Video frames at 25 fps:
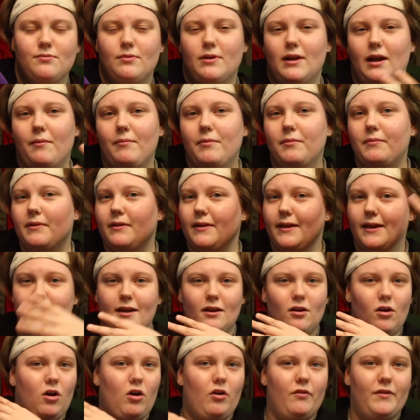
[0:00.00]
one, I'm gonna be
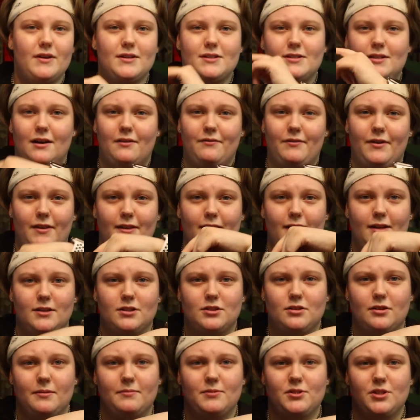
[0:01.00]
linking all this stuff in the
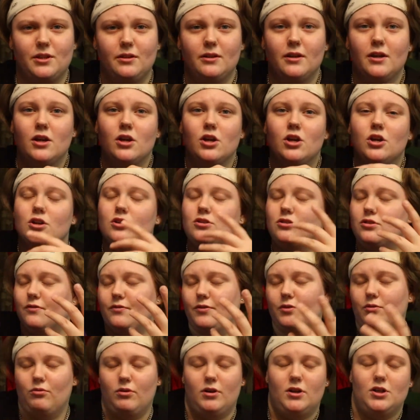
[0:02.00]
description. So if
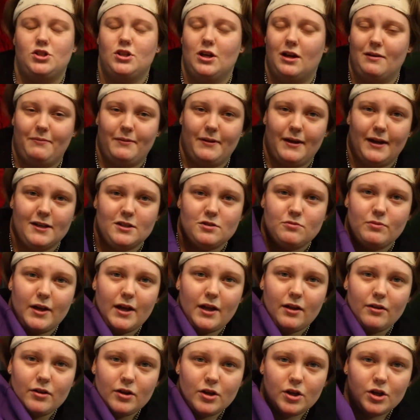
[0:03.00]
you want to shop it as
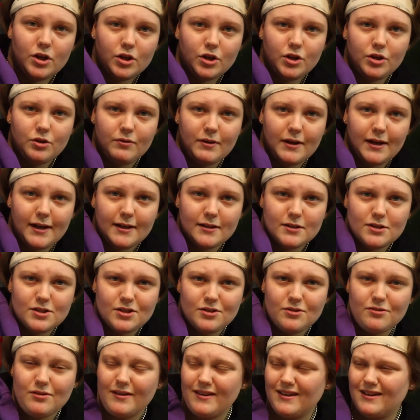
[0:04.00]
well, you can
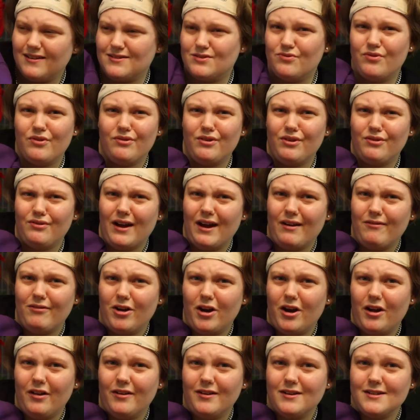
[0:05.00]
too. I think it's
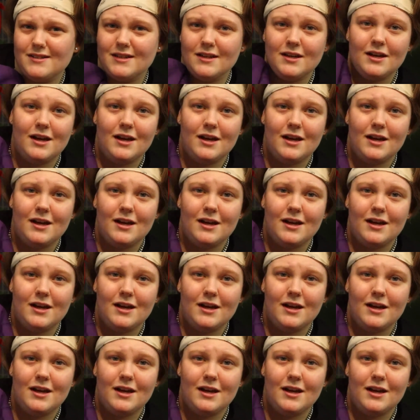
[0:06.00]
$55.